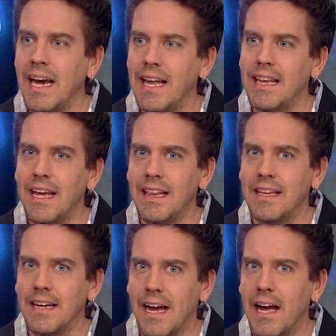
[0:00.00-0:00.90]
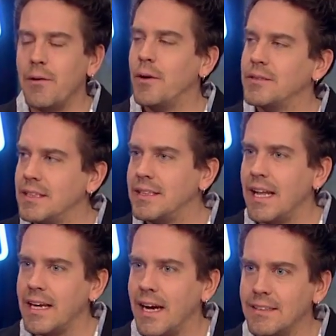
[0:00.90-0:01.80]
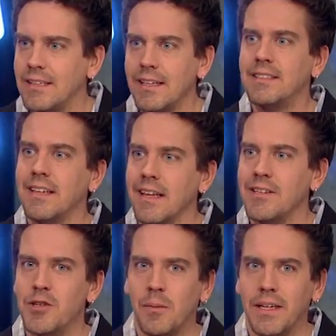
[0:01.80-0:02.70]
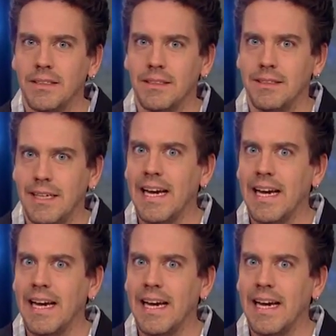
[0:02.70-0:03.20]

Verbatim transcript: and then the guy who owns the deli unsolicitedly show me his,